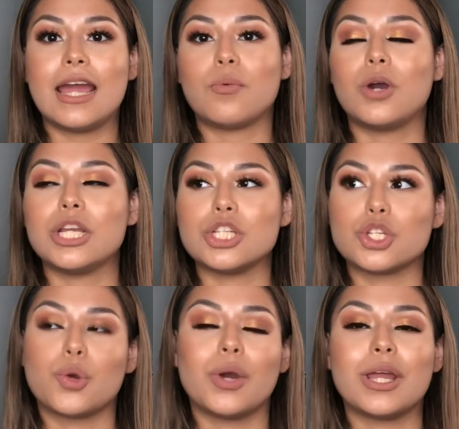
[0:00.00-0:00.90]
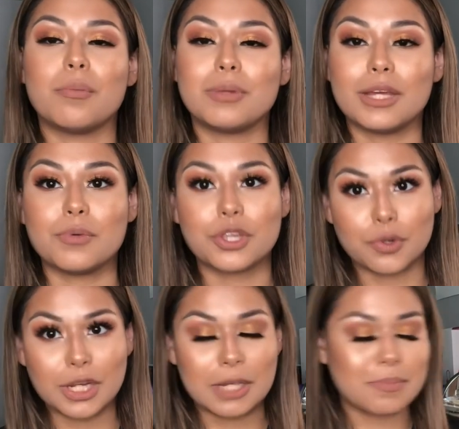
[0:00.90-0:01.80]
I wanted to go ahead and play with
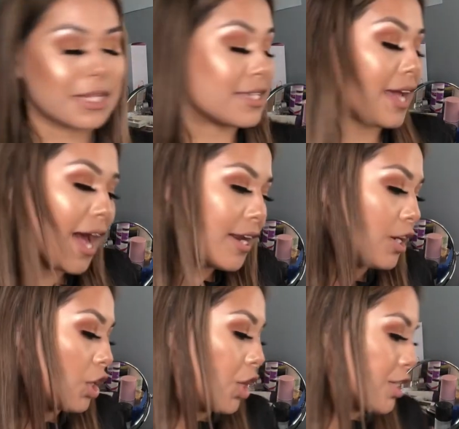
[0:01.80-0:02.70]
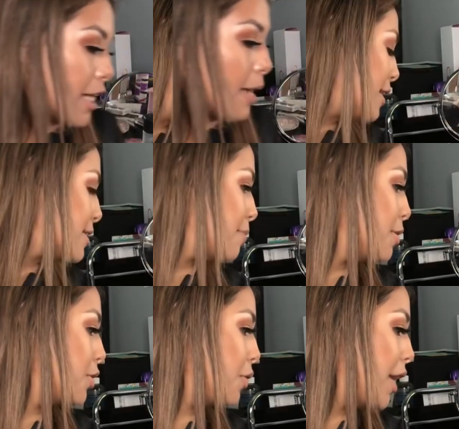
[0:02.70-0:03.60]
creams because I hadn't in a long time. So I'm
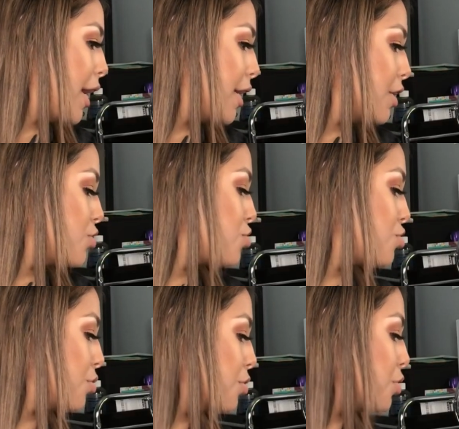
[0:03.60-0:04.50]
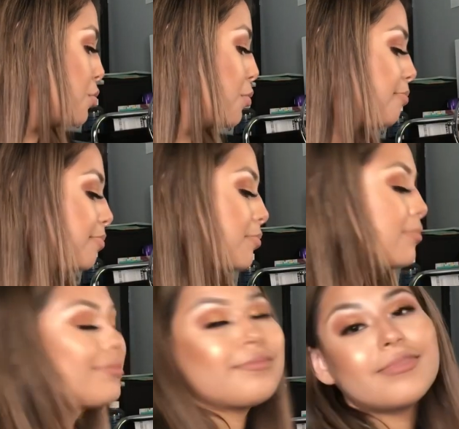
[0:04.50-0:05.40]
going to go ahead and show you
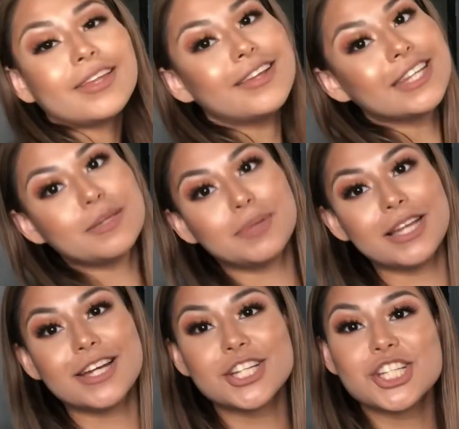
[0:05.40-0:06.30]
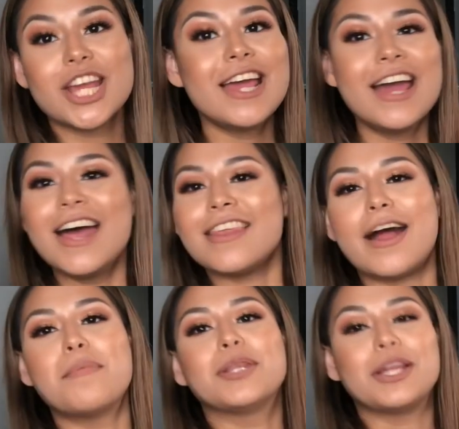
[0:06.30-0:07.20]
the blush that
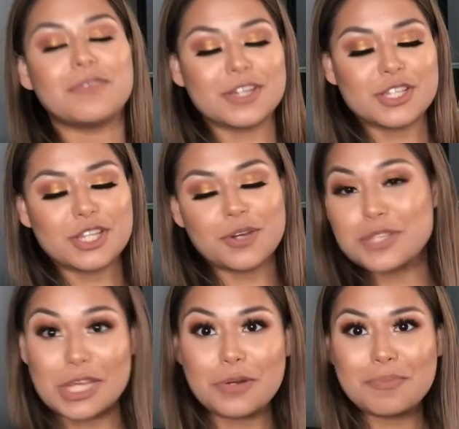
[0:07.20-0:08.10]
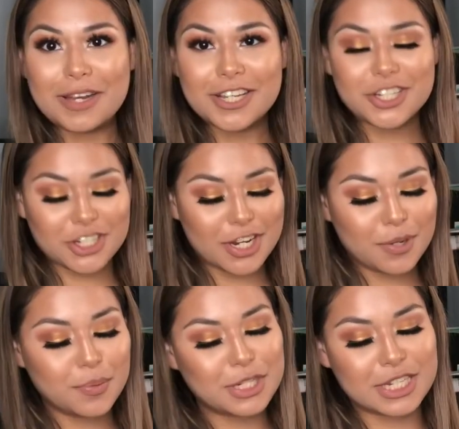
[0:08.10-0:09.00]
I've been loving so much,
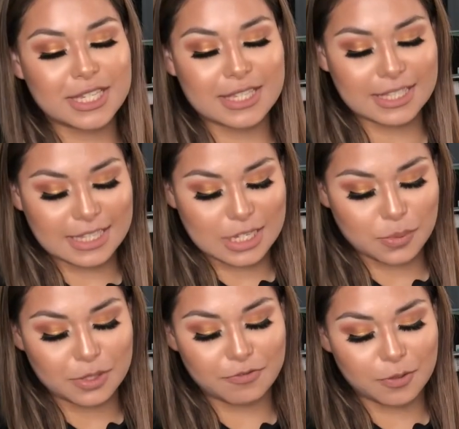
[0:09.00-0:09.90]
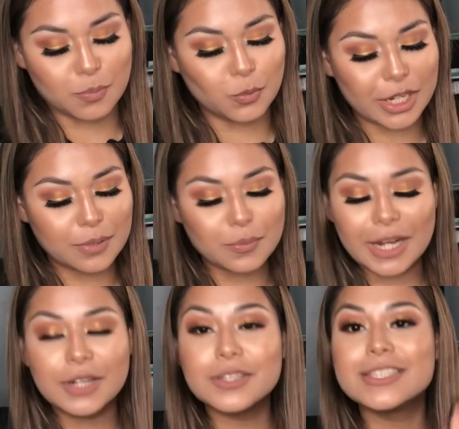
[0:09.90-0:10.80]
which is this one from Wet n
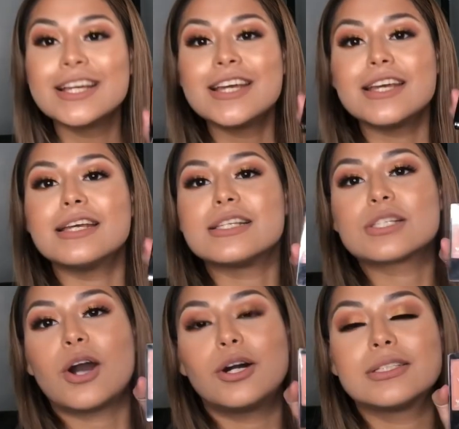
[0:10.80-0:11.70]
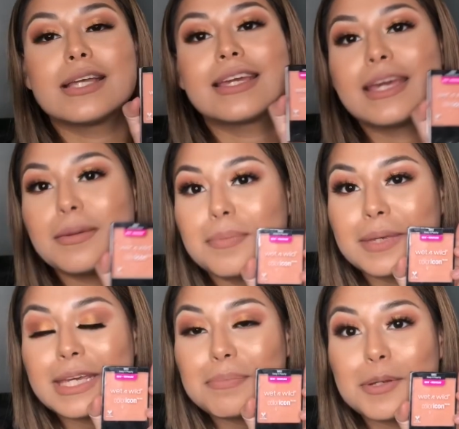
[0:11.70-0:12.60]
Wild. It's called
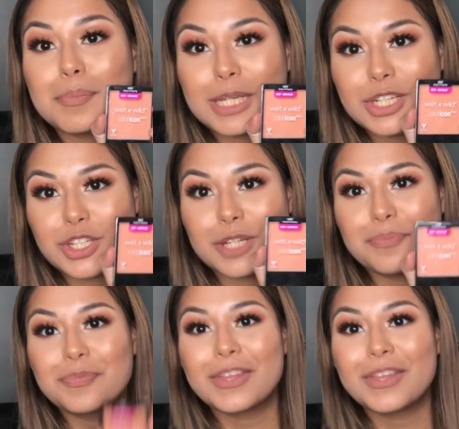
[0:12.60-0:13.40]
Keep It Peachy.